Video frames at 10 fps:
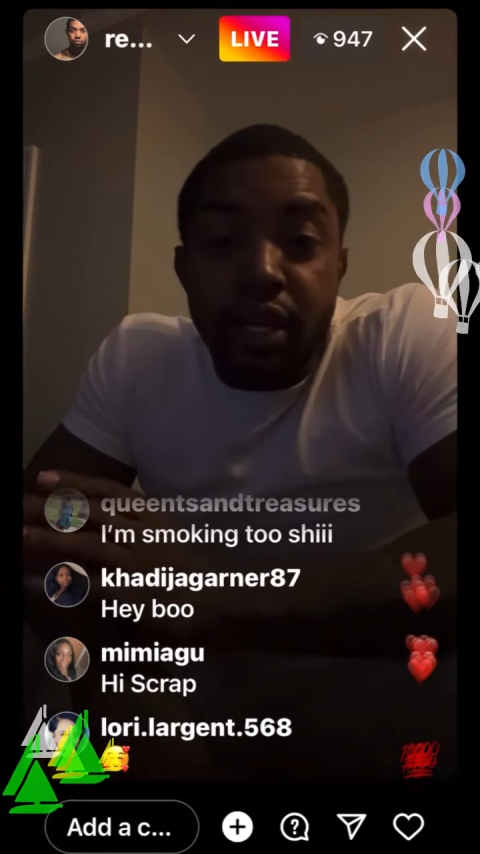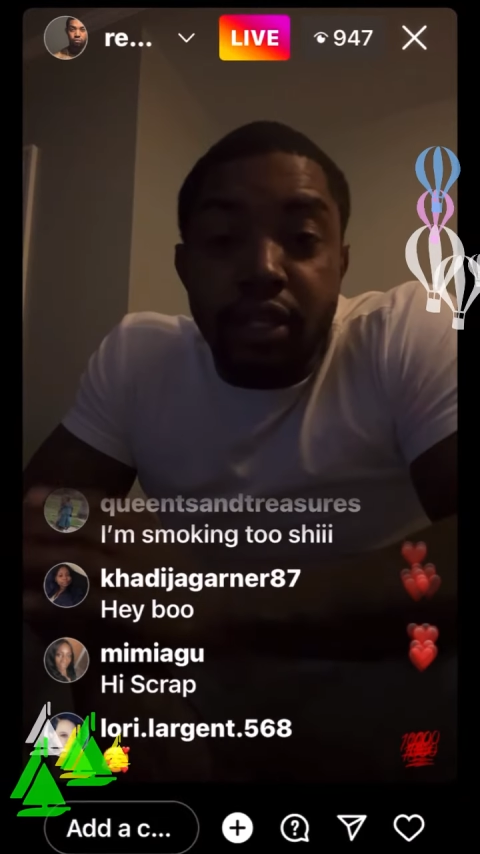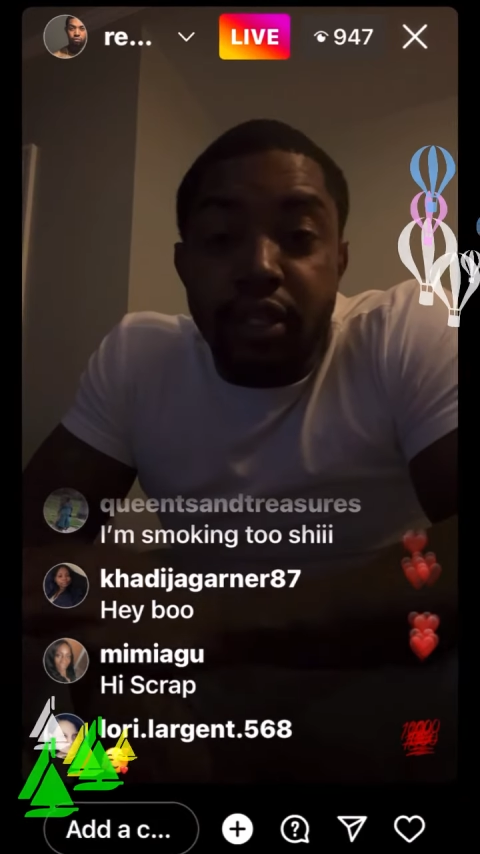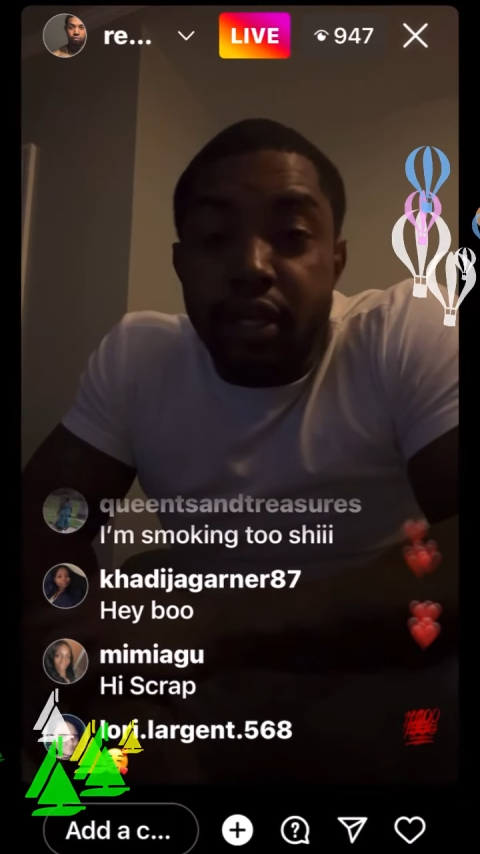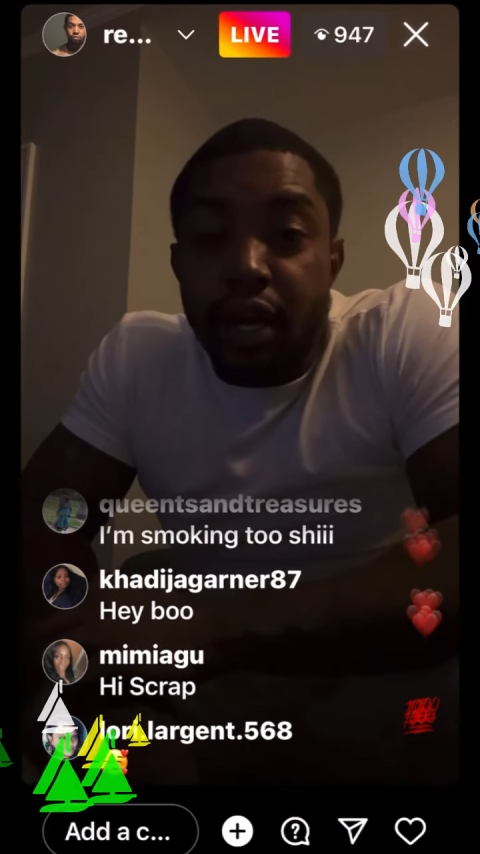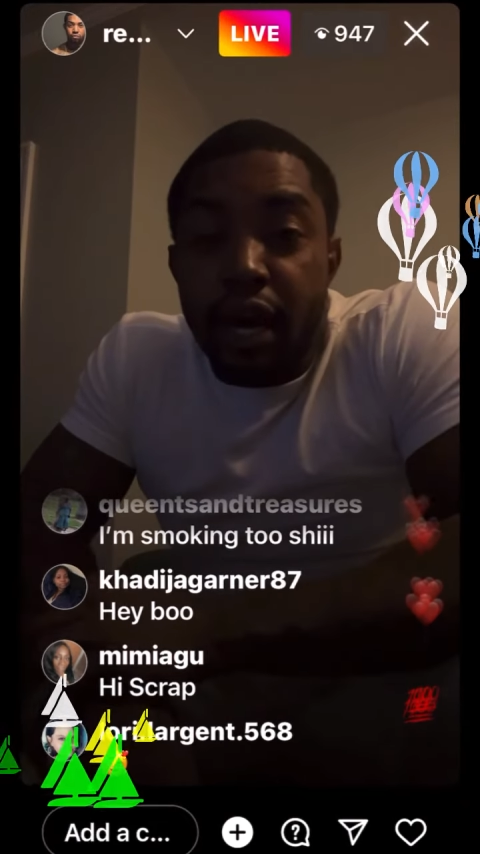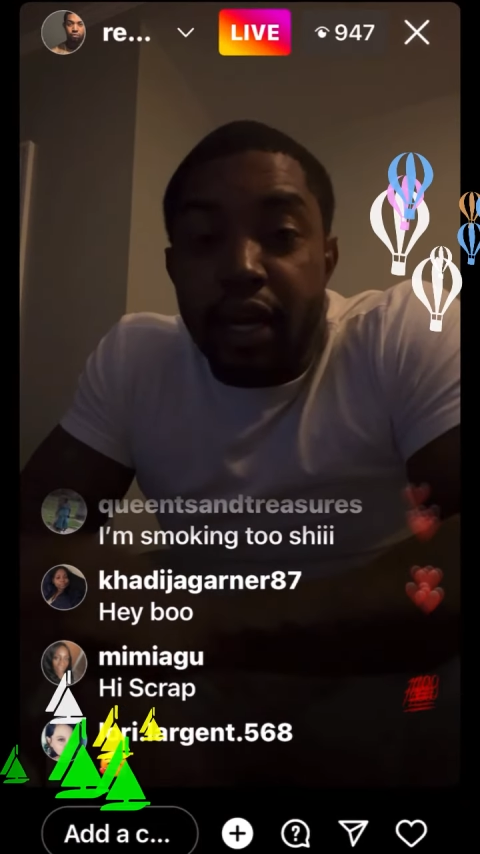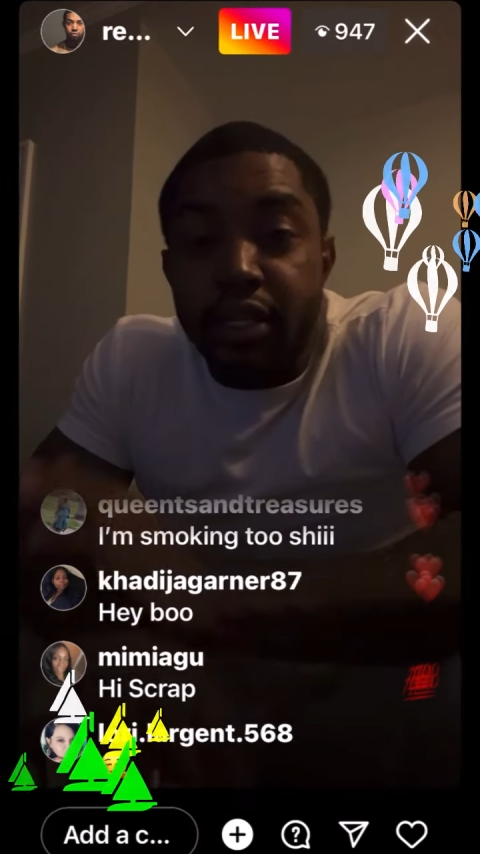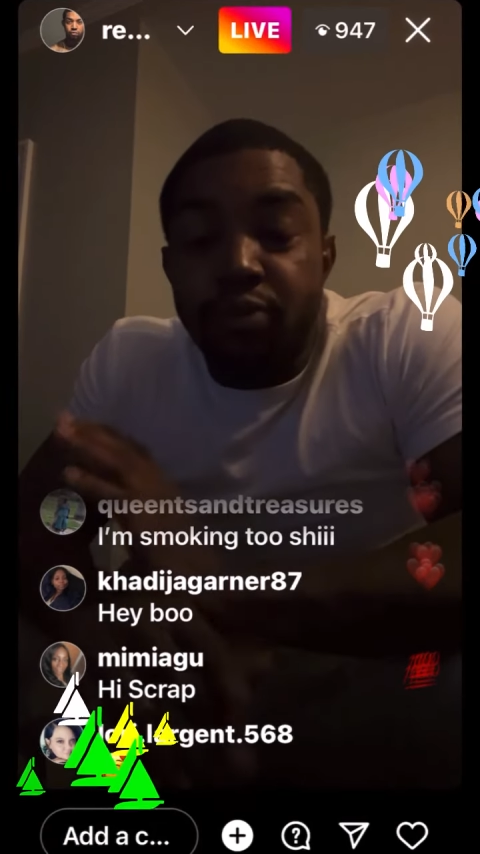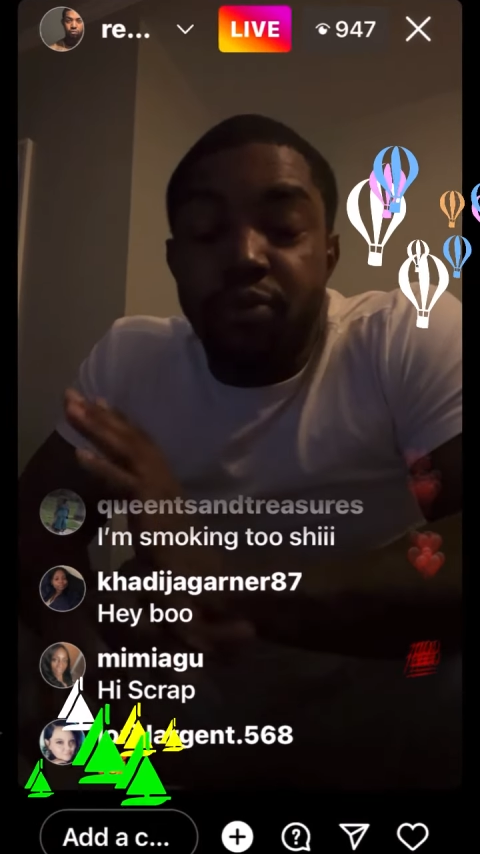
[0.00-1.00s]
Listen,
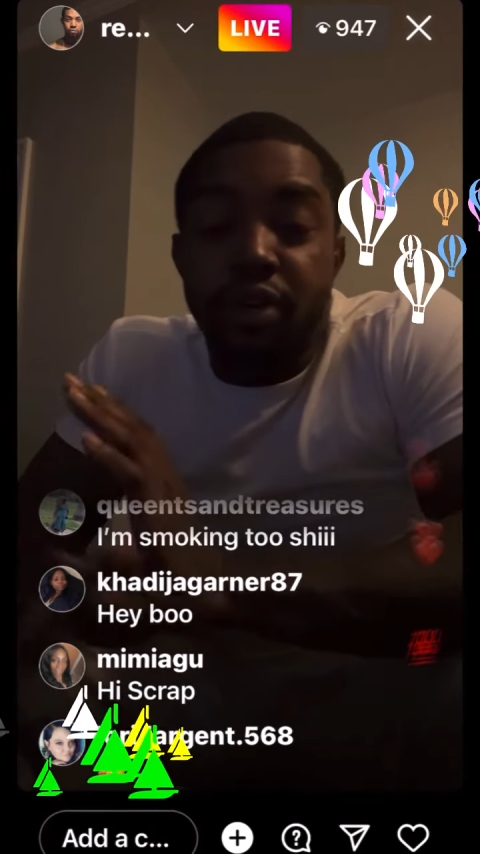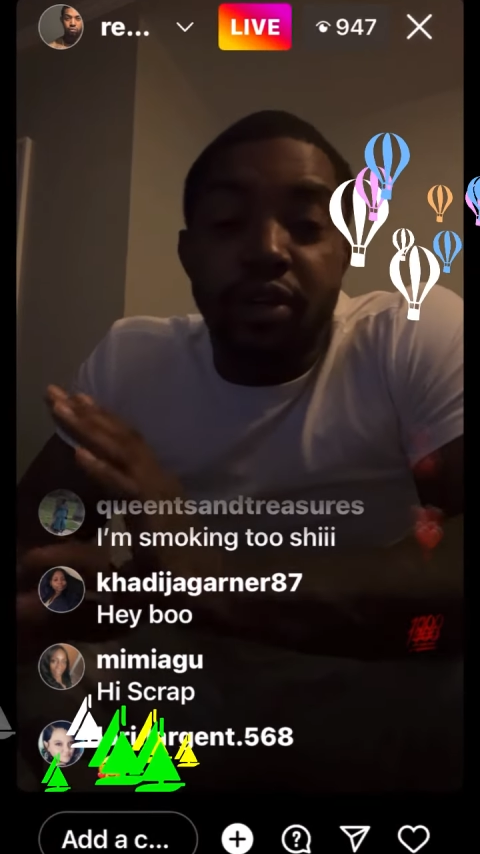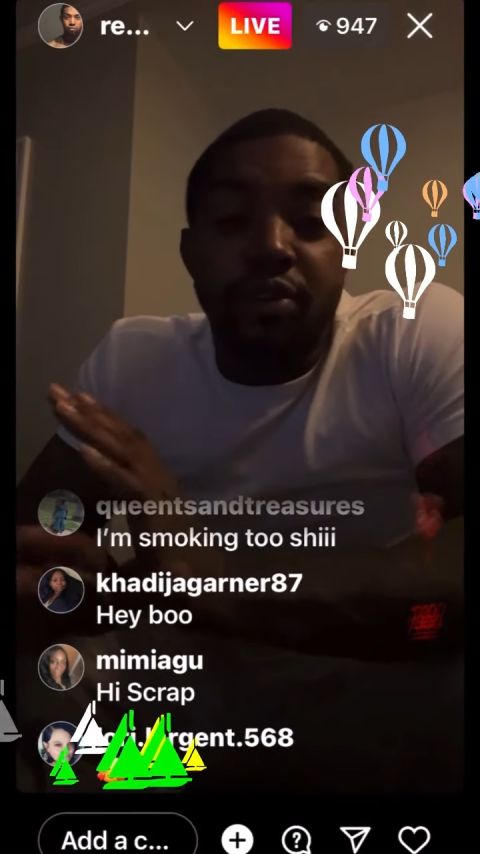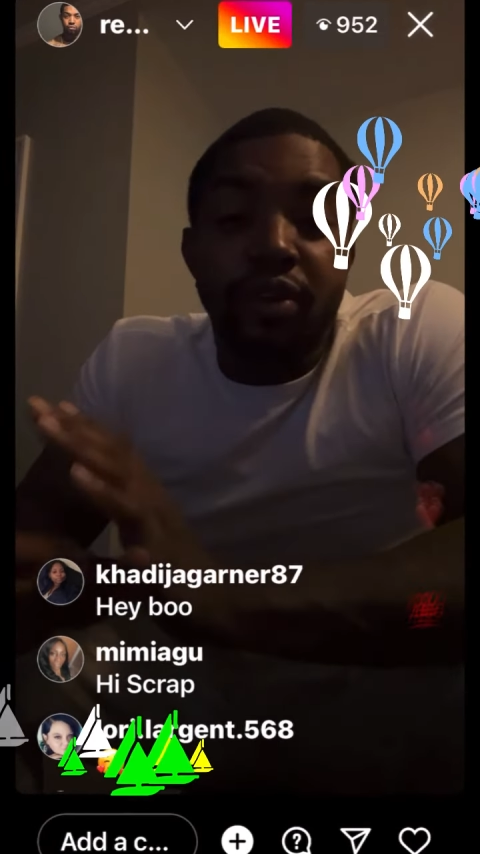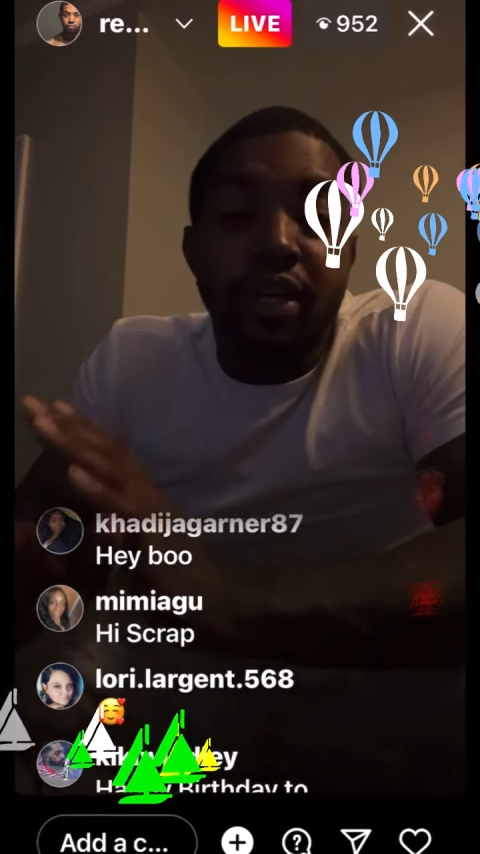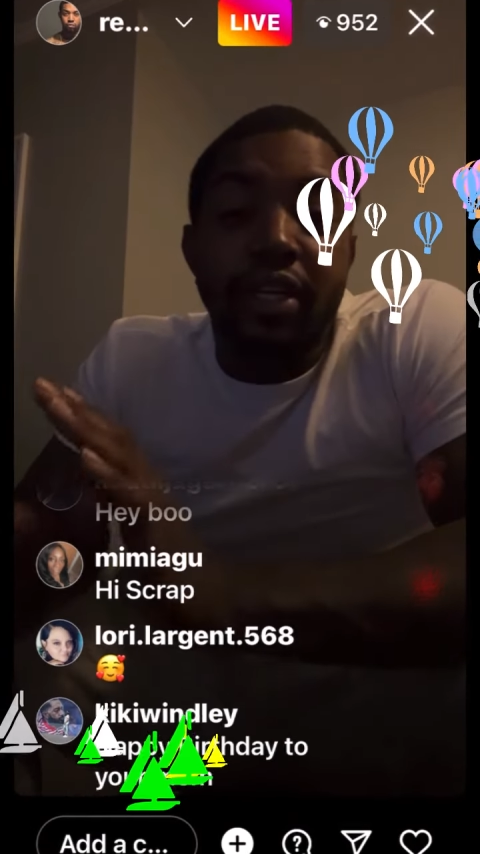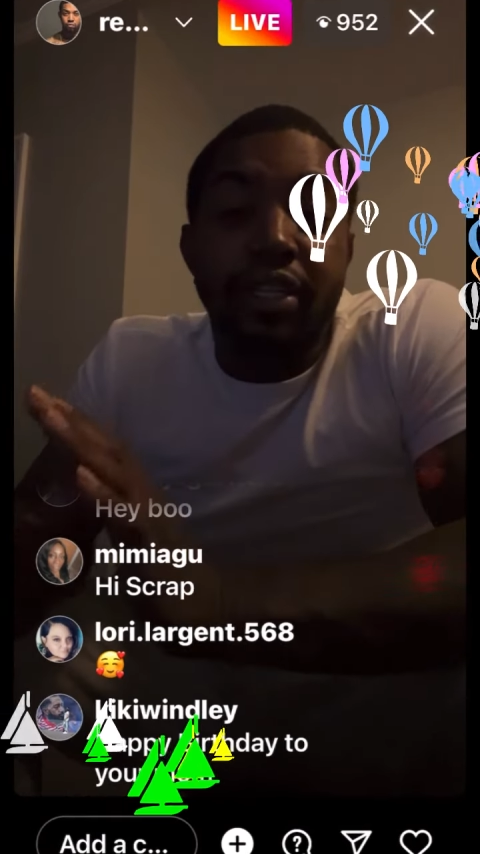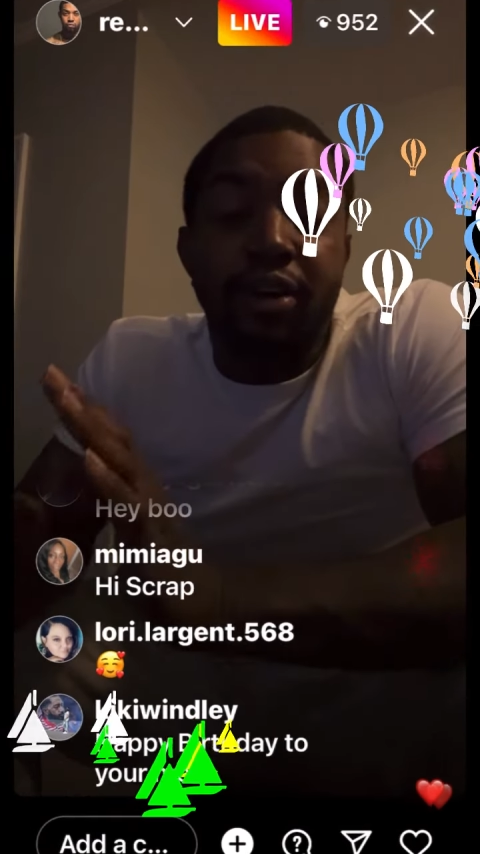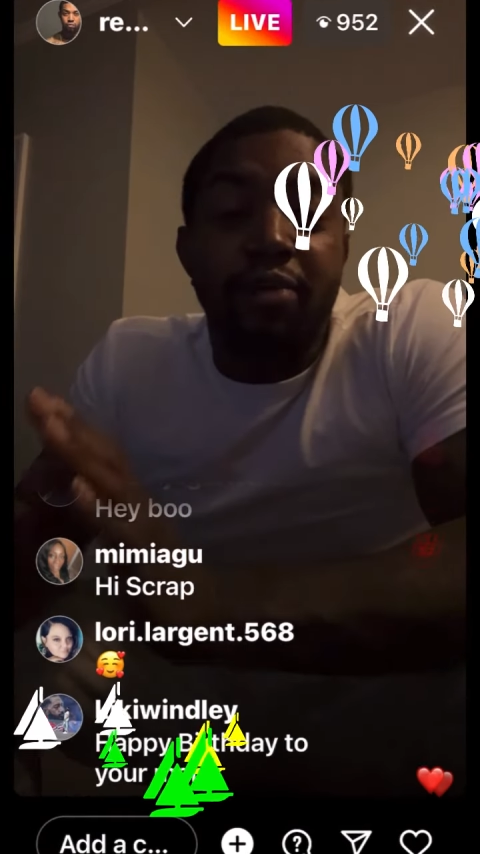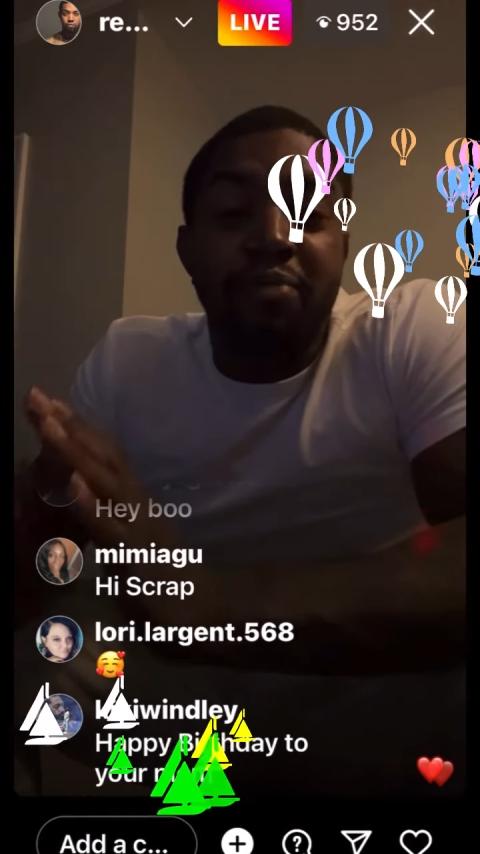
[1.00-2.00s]
I just want to get on here
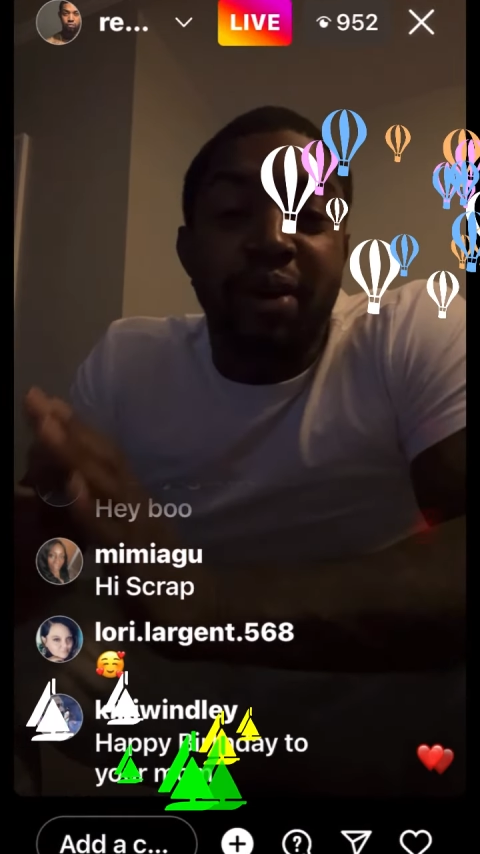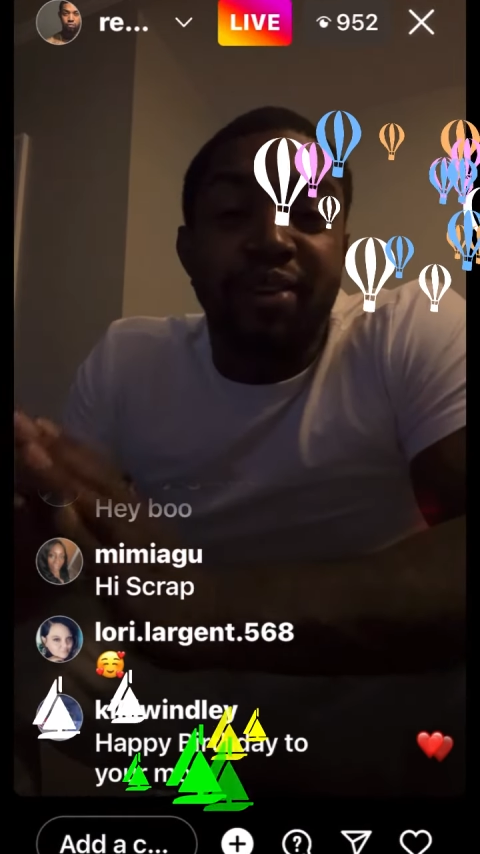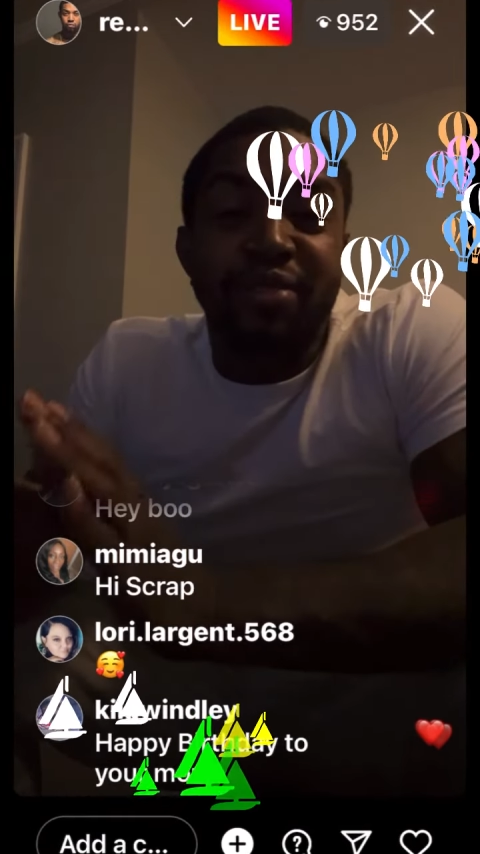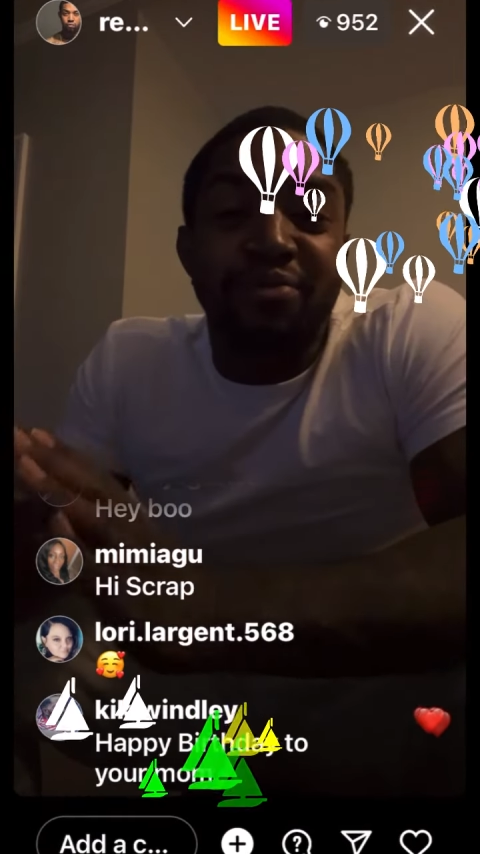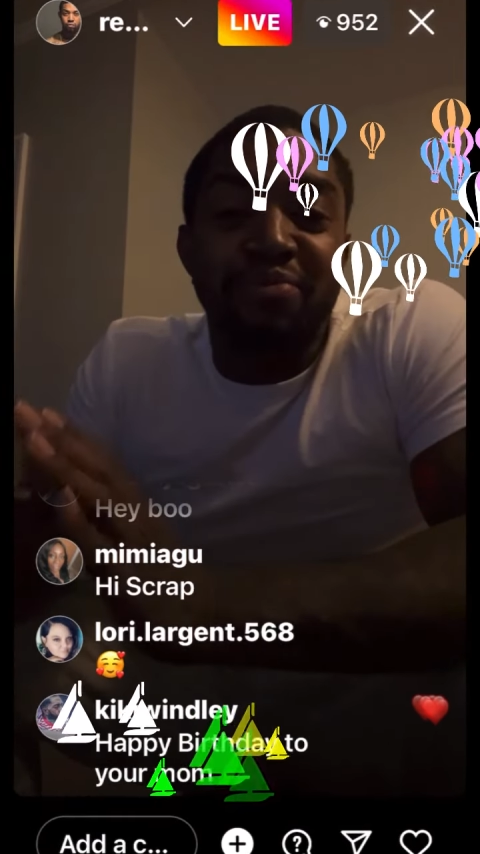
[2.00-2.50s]
and talk about